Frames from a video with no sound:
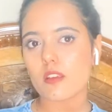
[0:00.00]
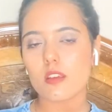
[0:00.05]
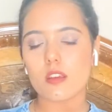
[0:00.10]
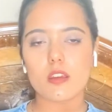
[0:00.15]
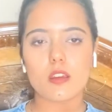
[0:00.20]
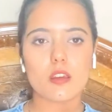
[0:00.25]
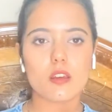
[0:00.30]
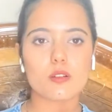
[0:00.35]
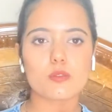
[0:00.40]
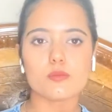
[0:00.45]

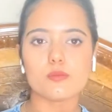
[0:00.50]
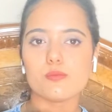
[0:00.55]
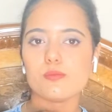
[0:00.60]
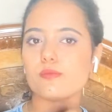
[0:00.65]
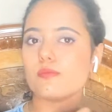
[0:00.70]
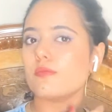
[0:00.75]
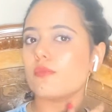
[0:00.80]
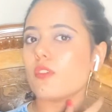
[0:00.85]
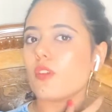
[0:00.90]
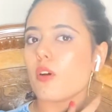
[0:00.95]
Oh,
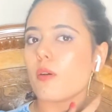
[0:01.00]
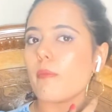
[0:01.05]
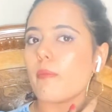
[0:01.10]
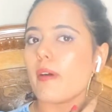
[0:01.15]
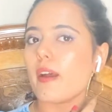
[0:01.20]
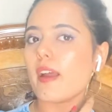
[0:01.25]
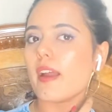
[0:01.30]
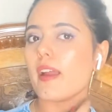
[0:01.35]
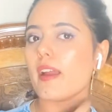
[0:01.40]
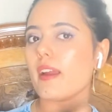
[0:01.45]
not
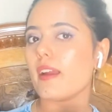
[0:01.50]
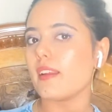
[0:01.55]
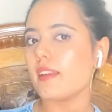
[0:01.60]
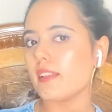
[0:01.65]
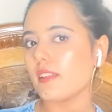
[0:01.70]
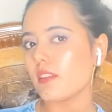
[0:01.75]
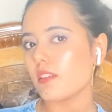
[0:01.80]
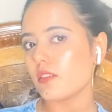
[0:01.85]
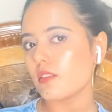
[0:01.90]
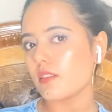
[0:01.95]
bad.
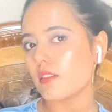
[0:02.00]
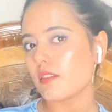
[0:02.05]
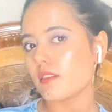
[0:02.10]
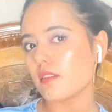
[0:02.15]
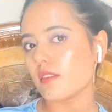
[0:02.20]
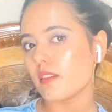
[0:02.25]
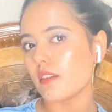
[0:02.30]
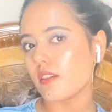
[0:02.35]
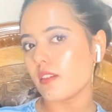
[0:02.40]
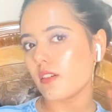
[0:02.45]
It looks
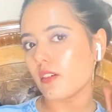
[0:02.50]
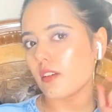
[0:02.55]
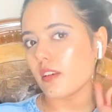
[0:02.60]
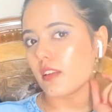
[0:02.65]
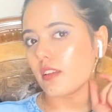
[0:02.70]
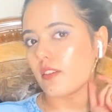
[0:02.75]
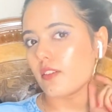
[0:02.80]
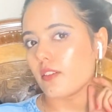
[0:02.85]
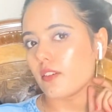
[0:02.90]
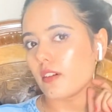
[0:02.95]

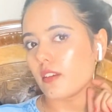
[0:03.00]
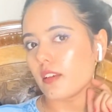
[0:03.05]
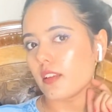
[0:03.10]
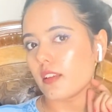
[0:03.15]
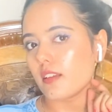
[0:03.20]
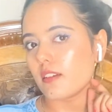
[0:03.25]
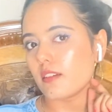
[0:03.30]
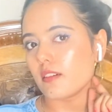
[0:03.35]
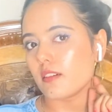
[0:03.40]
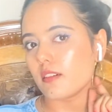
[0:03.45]

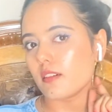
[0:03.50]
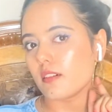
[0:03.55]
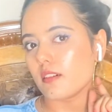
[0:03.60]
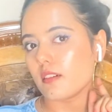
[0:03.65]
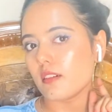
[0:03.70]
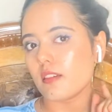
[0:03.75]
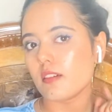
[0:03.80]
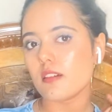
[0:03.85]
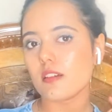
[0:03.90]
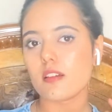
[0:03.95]
really
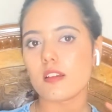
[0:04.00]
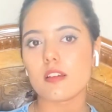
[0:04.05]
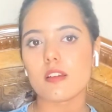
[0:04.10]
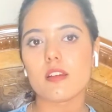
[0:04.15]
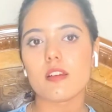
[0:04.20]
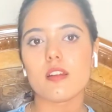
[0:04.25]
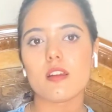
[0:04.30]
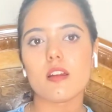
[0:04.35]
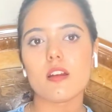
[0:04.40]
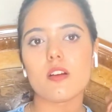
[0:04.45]
good.
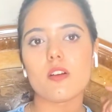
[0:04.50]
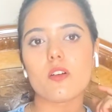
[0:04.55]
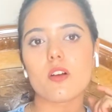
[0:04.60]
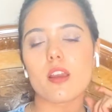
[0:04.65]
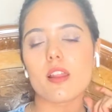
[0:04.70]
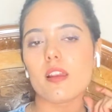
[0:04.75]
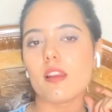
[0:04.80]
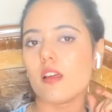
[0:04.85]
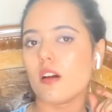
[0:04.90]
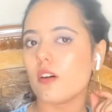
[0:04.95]
I
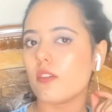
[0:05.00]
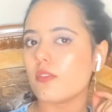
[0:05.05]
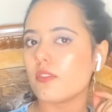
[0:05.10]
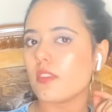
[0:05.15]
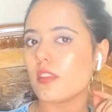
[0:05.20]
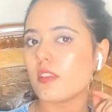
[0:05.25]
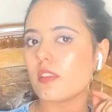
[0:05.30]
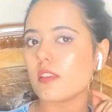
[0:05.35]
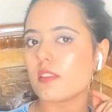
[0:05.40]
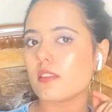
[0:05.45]
love
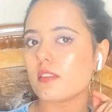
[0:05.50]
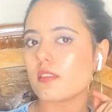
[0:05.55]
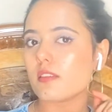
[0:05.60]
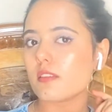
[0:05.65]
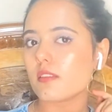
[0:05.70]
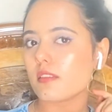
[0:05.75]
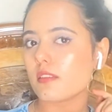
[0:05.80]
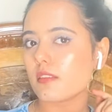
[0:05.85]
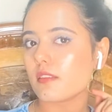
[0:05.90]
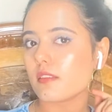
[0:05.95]
this.
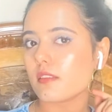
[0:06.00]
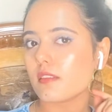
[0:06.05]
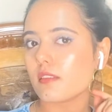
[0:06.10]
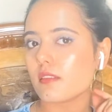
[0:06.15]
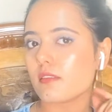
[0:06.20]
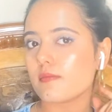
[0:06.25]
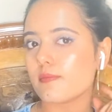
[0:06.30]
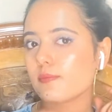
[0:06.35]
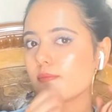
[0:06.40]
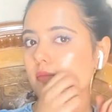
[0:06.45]

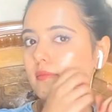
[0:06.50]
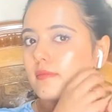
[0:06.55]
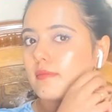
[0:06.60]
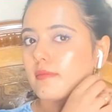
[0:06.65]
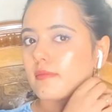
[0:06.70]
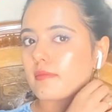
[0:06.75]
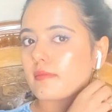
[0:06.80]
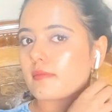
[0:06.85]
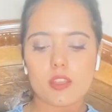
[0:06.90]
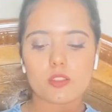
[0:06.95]

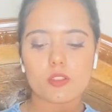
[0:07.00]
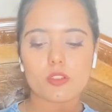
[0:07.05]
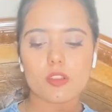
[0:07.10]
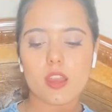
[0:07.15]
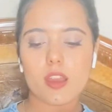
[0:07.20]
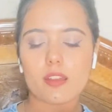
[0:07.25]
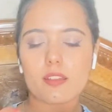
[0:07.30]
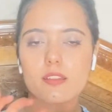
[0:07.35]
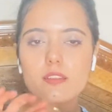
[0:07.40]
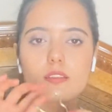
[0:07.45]
So
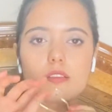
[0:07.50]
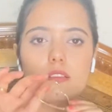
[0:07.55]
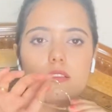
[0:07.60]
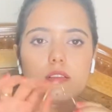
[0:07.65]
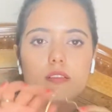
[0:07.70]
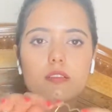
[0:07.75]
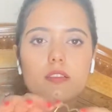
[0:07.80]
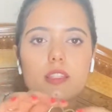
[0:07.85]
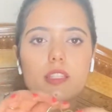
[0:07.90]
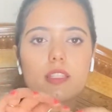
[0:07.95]
yeah,
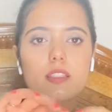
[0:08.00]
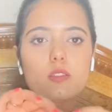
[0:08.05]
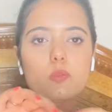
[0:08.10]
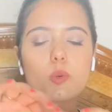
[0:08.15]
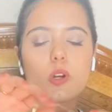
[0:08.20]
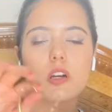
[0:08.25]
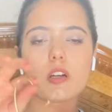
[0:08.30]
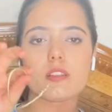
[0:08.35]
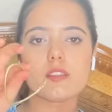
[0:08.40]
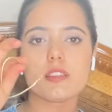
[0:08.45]
these
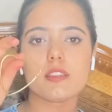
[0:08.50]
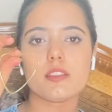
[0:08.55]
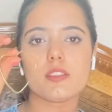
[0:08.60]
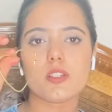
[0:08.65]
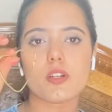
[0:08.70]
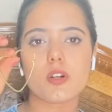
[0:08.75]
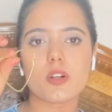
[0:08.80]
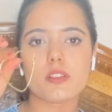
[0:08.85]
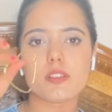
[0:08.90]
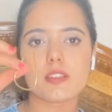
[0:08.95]
were the
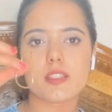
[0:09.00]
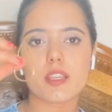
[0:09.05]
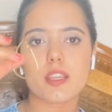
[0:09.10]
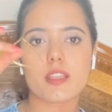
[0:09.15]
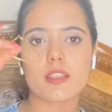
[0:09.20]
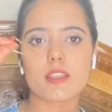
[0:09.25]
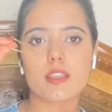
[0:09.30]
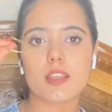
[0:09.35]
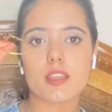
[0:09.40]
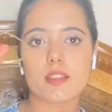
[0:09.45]
third
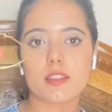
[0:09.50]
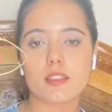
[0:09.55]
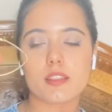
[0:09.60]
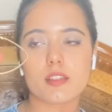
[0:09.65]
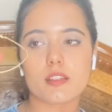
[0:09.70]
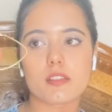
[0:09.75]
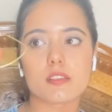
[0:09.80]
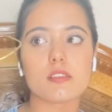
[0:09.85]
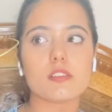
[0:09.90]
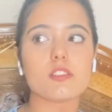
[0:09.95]
thing in
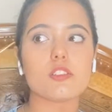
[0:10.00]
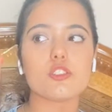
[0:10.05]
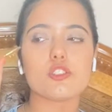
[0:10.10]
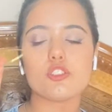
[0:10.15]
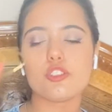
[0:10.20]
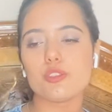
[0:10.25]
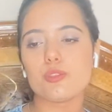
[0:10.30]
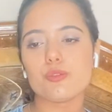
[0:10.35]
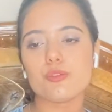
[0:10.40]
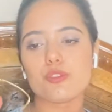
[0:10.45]
the
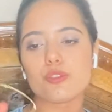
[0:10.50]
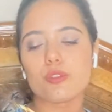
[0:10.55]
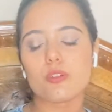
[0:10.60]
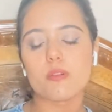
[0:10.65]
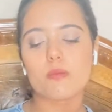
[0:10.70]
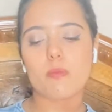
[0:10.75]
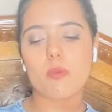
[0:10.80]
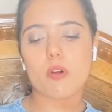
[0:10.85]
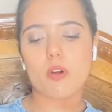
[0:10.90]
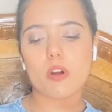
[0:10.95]
June sugar
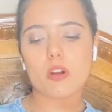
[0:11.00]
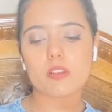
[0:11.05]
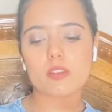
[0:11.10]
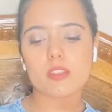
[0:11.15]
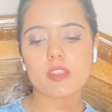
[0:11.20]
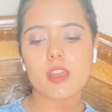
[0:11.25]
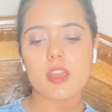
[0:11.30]
box.